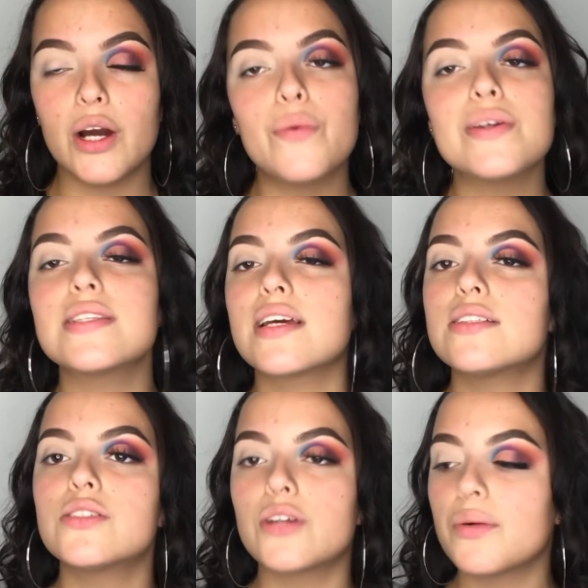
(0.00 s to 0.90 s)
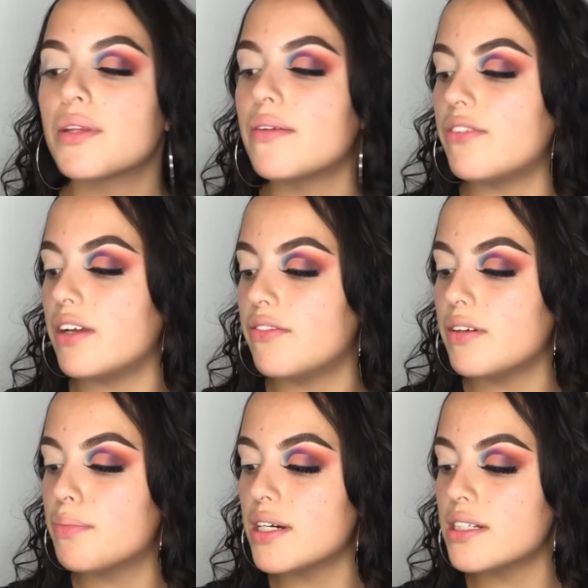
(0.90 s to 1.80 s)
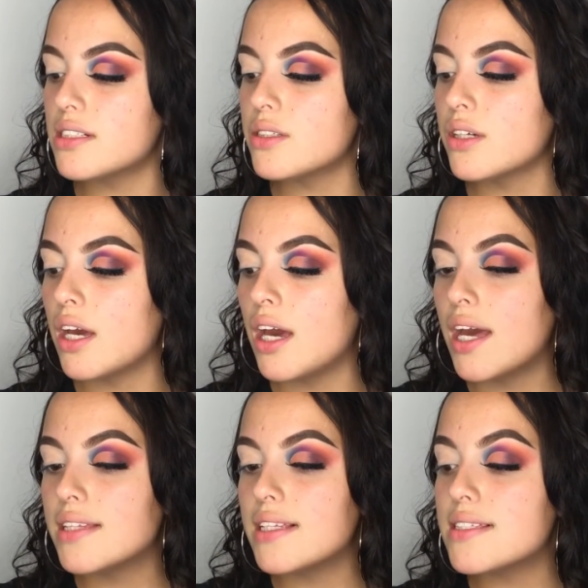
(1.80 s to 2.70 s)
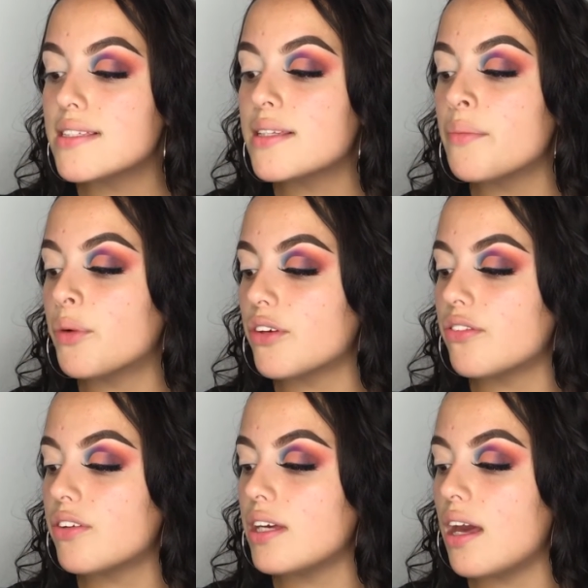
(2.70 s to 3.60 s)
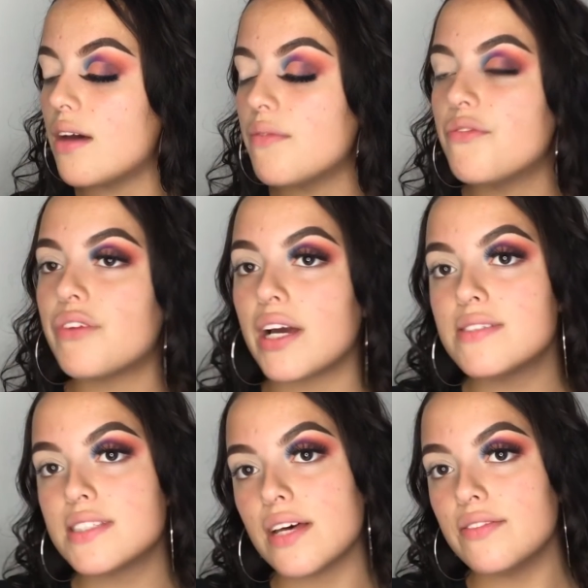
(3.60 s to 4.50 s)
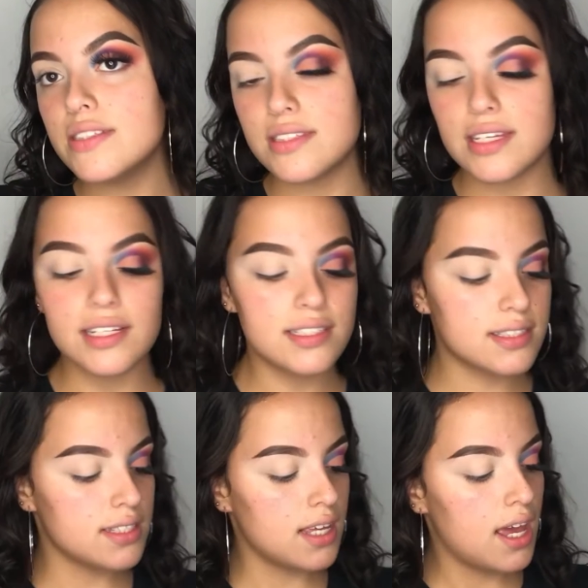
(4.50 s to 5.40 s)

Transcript: always like to start with a fluffy brush. This is the Morphe M576,